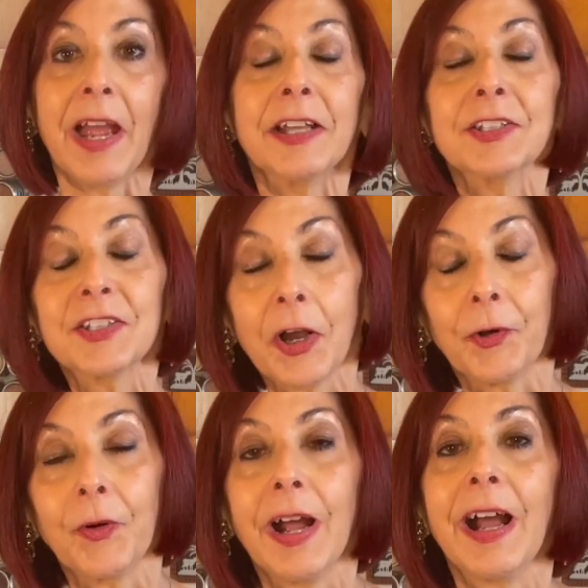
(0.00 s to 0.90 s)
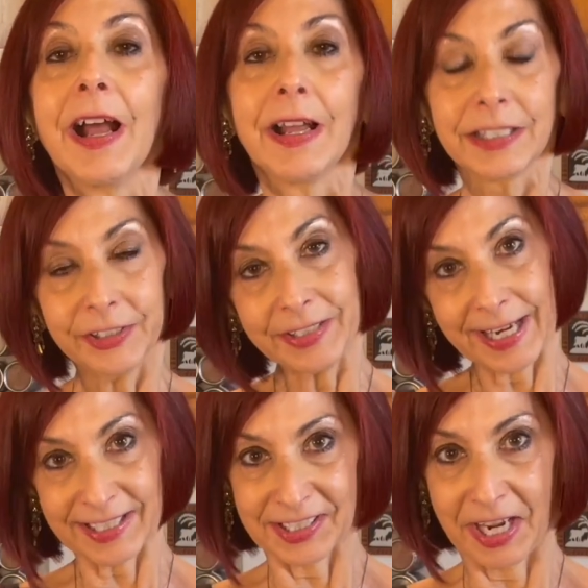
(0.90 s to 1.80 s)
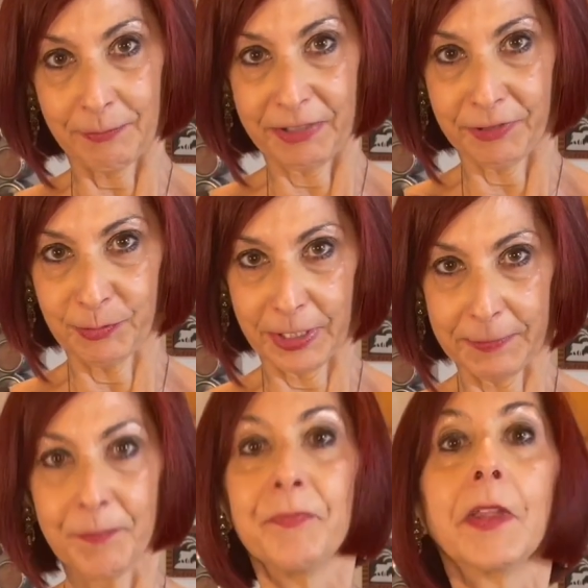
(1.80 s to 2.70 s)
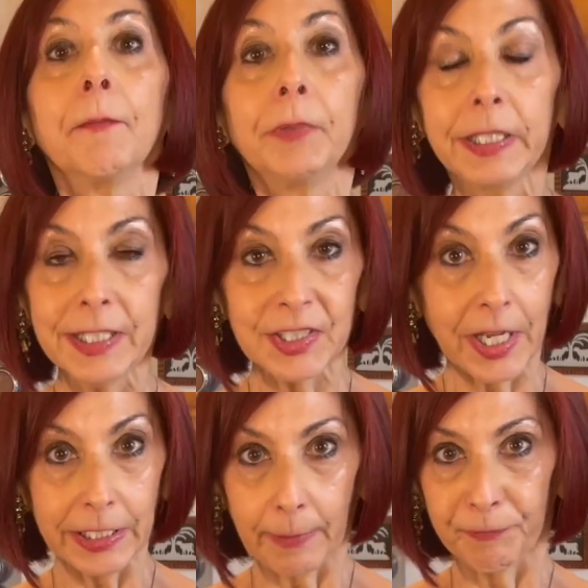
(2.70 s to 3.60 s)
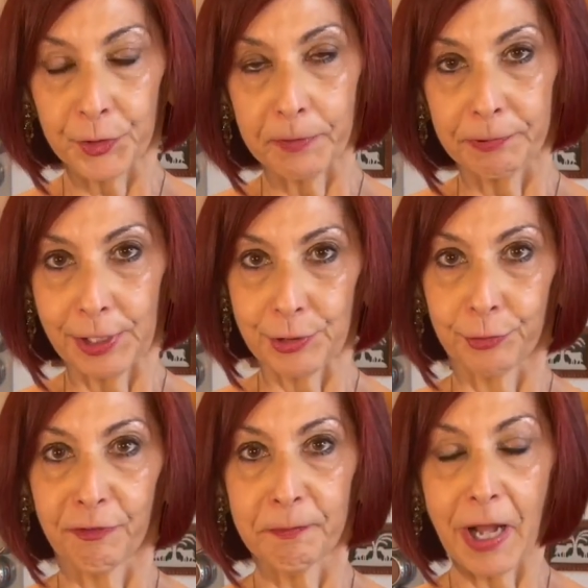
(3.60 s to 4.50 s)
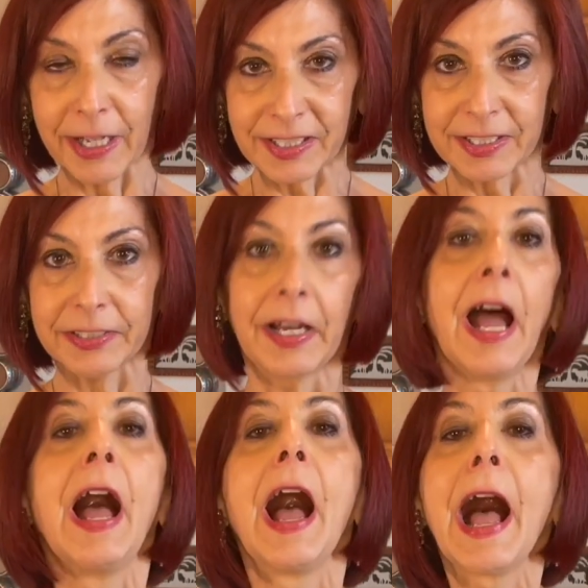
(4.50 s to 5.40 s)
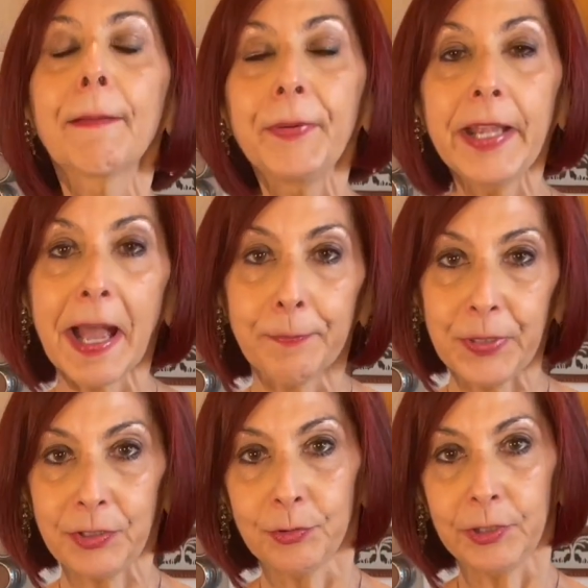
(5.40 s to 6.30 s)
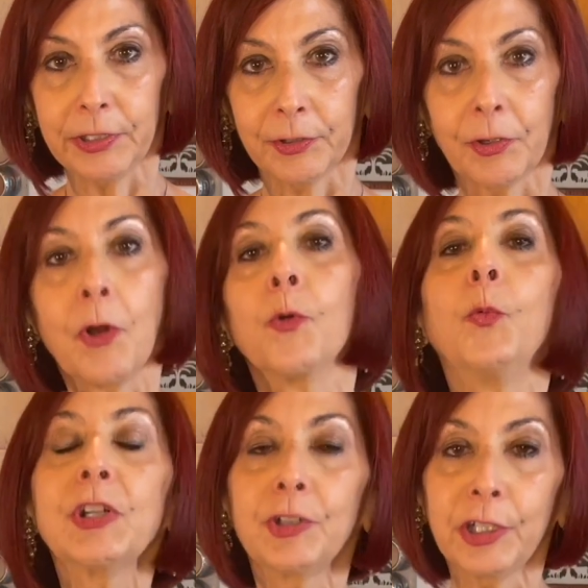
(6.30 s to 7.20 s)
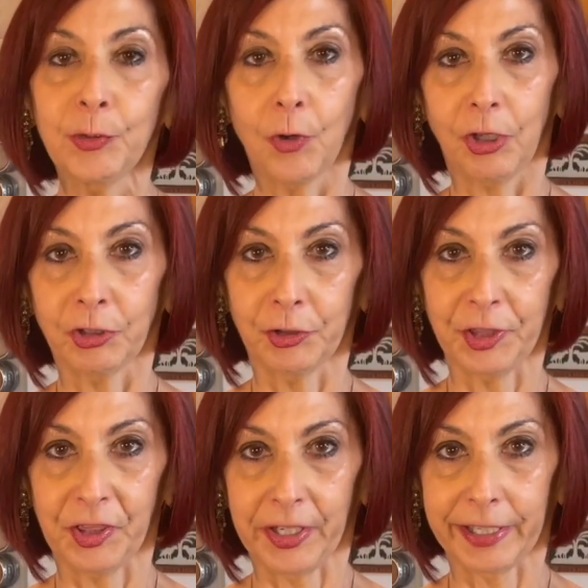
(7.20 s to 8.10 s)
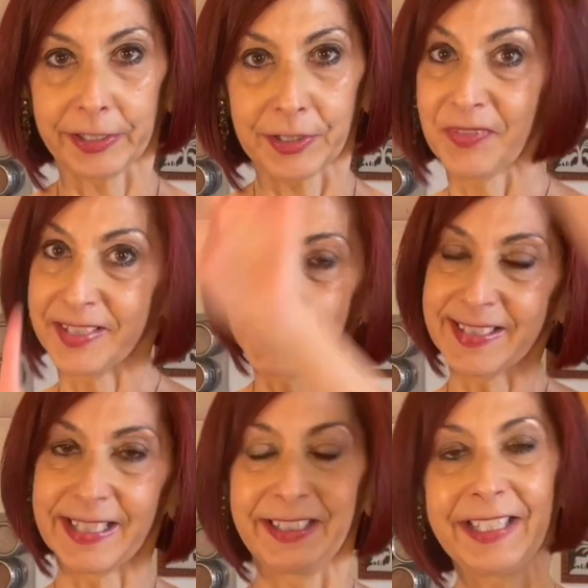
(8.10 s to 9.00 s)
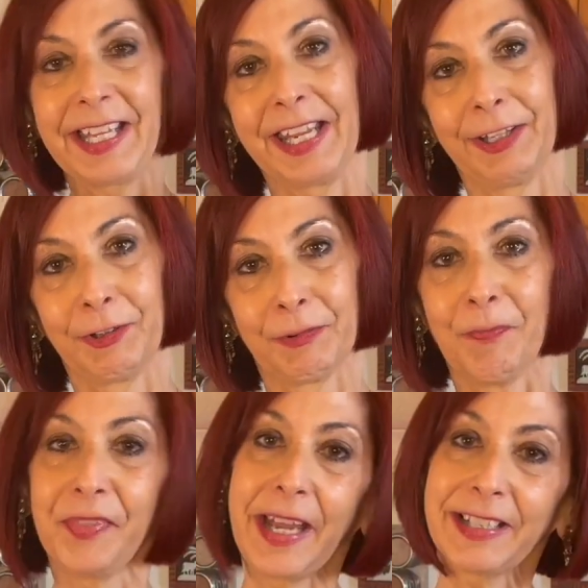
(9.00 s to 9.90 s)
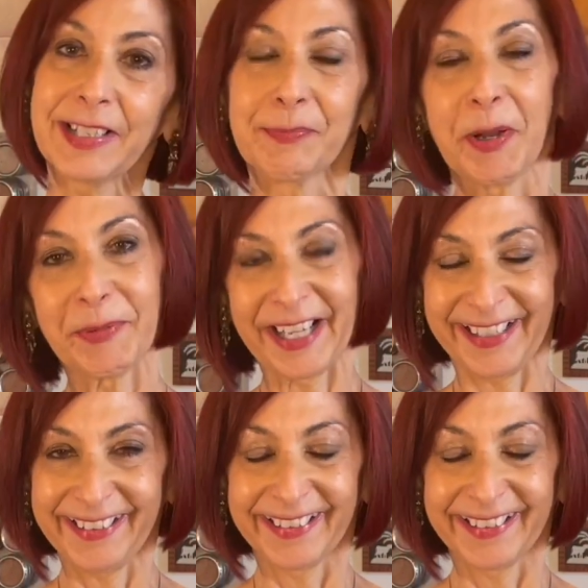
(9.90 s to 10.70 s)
So, till next time, everyone, please sign up for the Pleasure of Pasta. Happy, happy New Year. Wishing you all good things. This is Ellen Canner. Thanks. Bye-bye.